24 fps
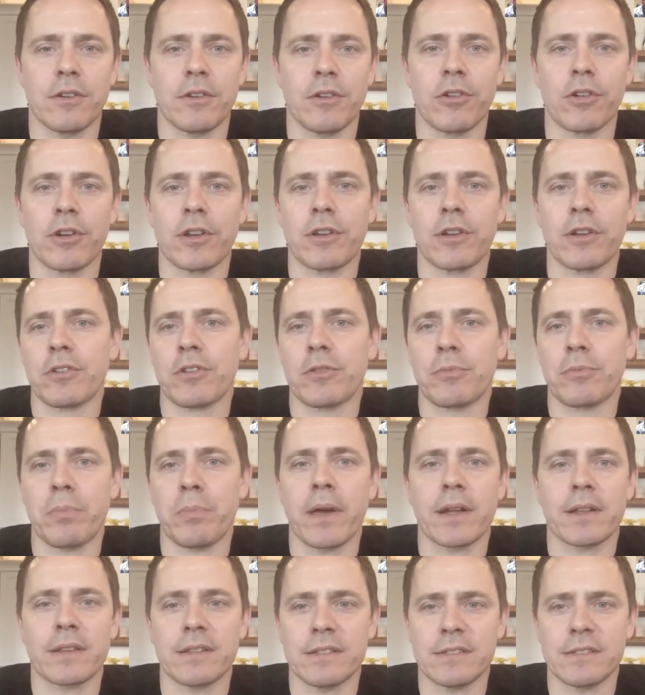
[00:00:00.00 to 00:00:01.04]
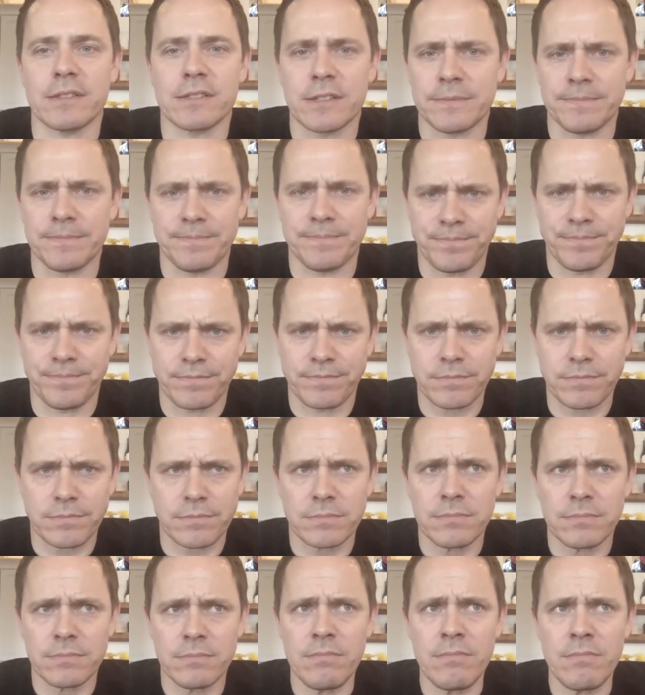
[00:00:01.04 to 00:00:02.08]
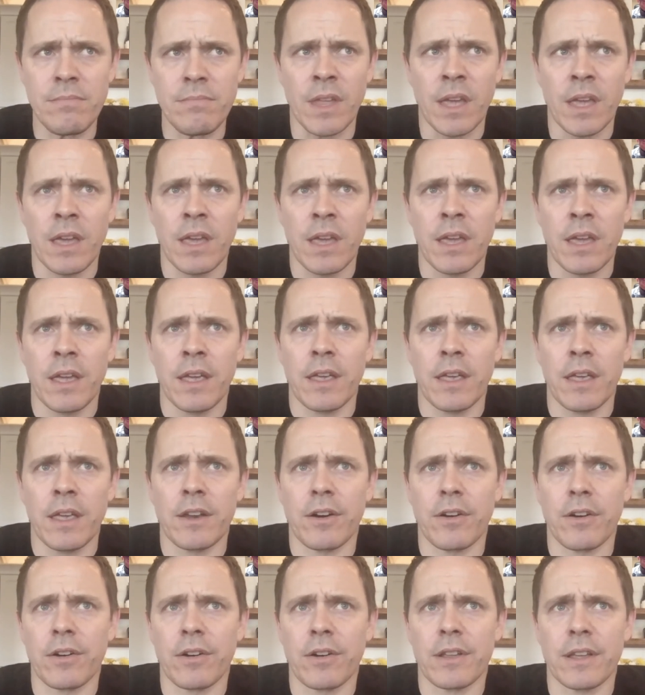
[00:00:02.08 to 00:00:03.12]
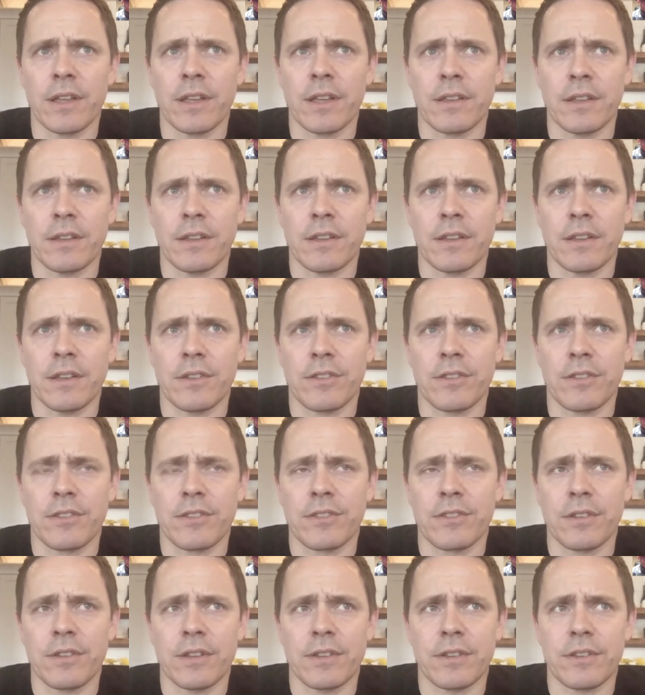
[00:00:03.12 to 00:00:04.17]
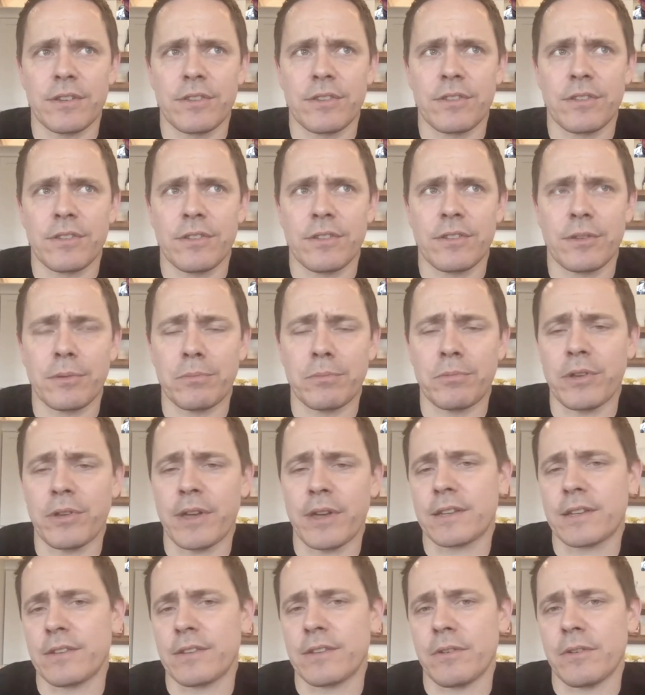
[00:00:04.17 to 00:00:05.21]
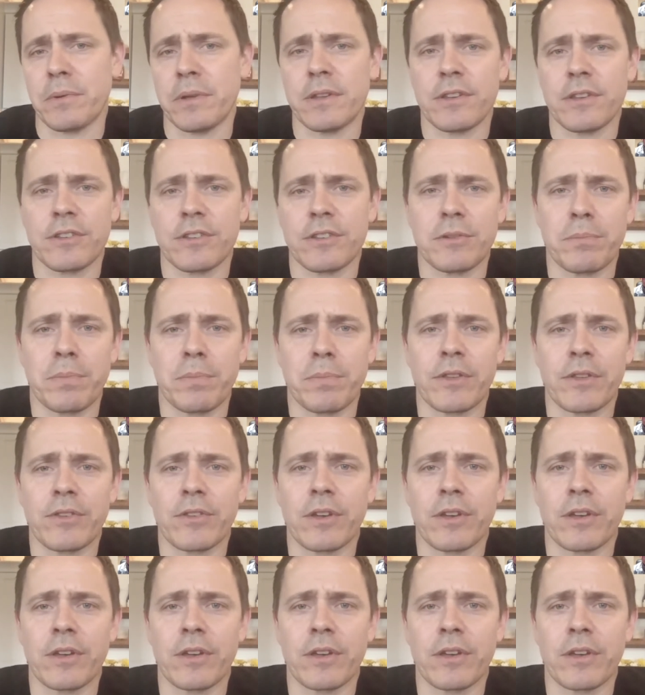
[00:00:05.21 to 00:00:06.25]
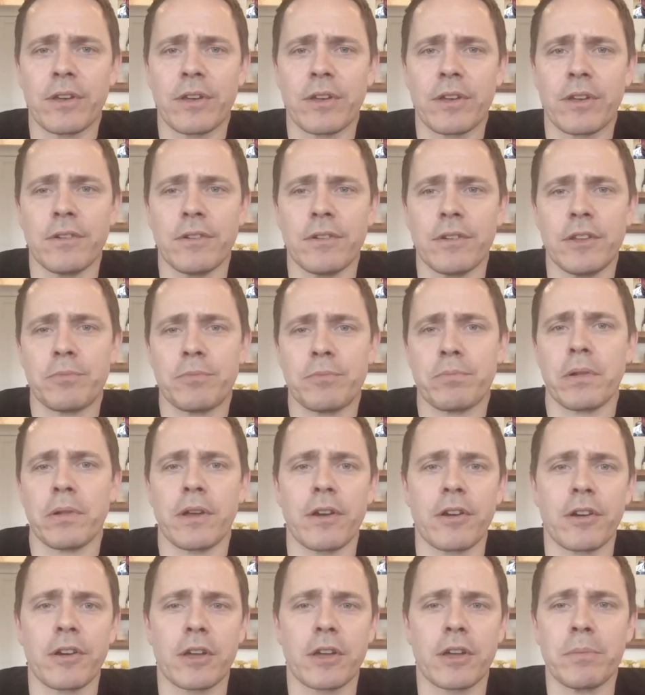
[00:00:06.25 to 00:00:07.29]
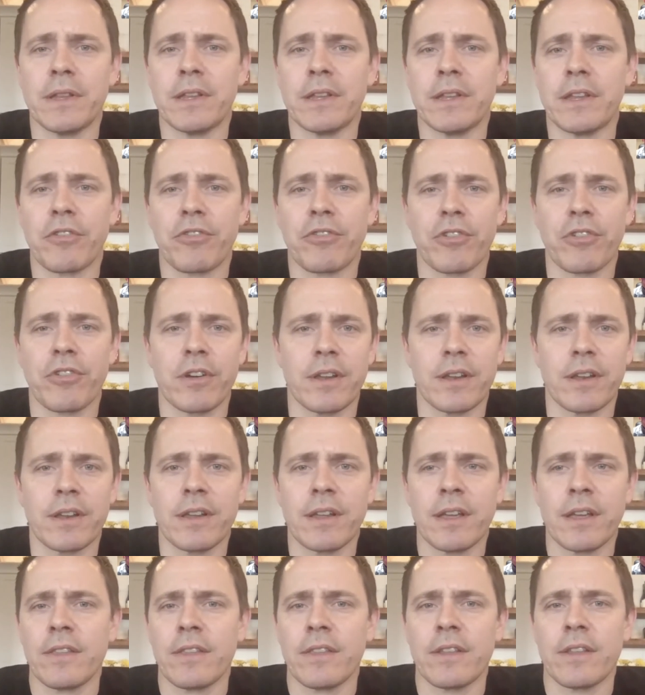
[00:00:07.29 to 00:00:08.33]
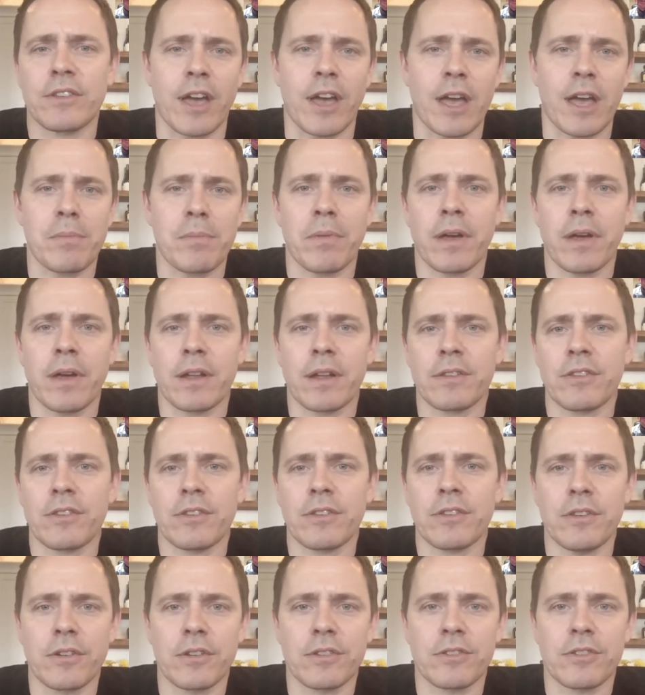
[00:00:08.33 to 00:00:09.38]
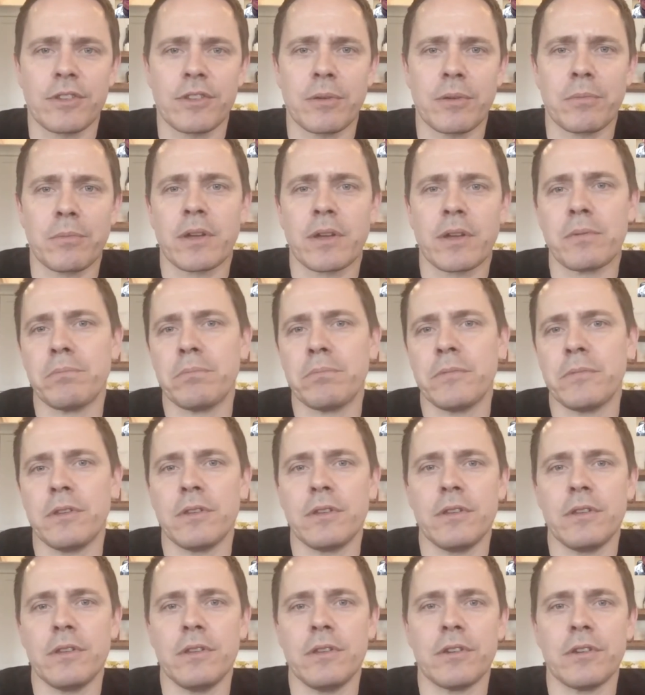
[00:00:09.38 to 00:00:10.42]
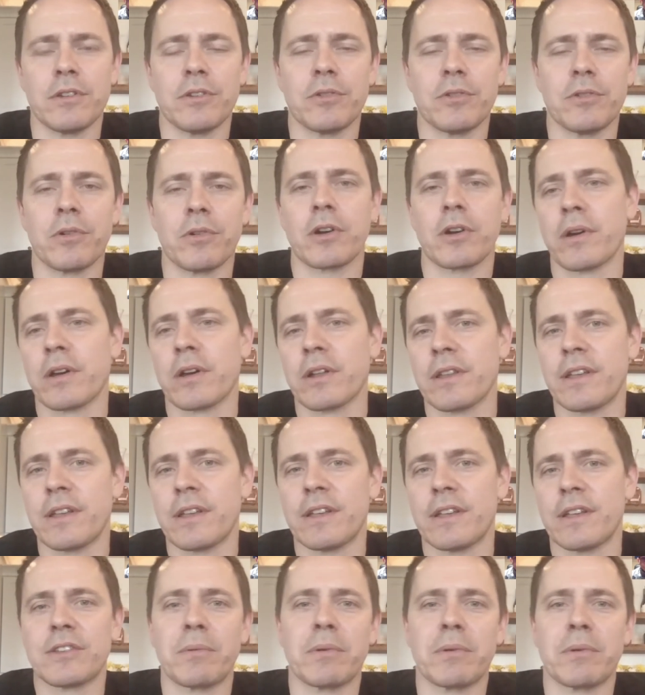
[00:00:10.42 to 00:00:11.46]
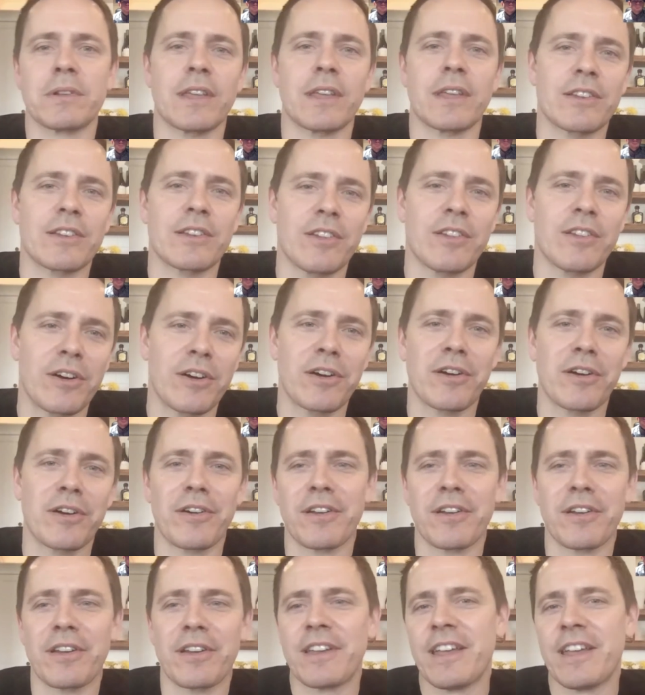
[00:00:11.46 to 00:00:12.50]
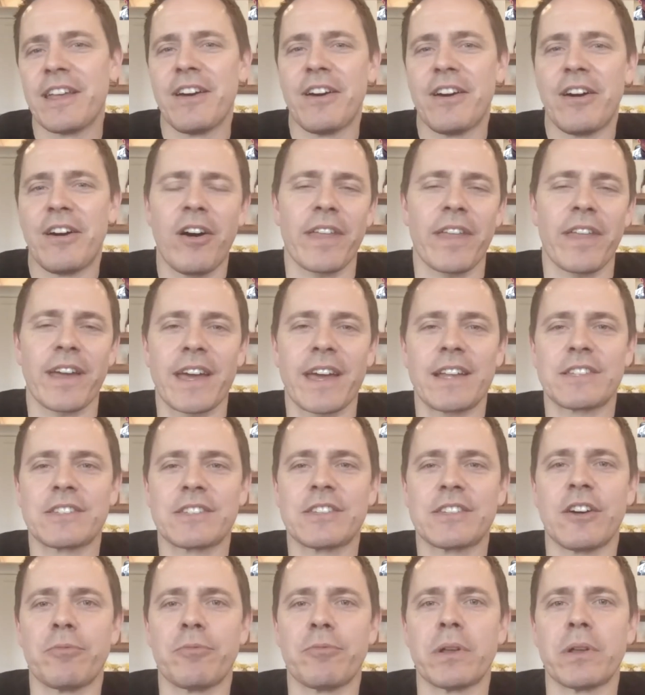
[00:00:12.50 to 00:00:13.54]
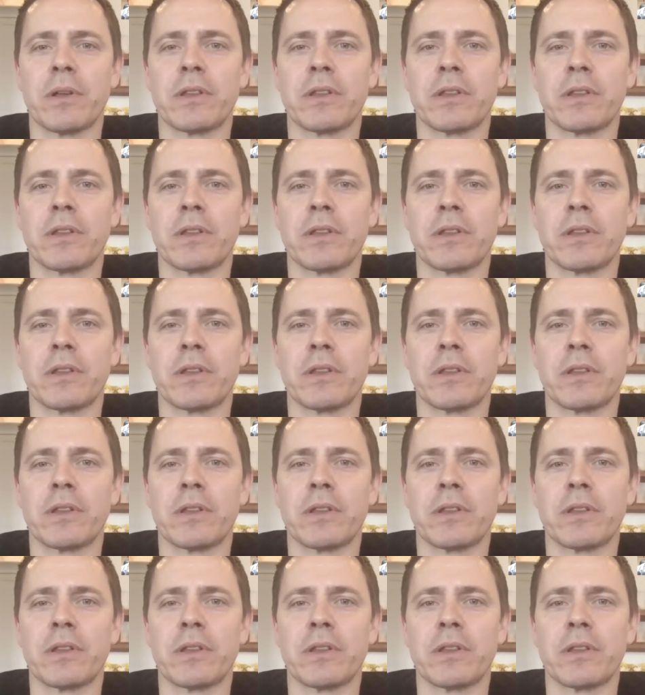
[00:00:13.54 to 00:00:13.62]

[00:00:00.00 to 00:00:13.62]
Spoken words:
Earning respect is it's subjective. I mean, it just depends on each player could be different, and the timelines. Some you can do it quickly, and some it takes longer, and all that kind of stuff. But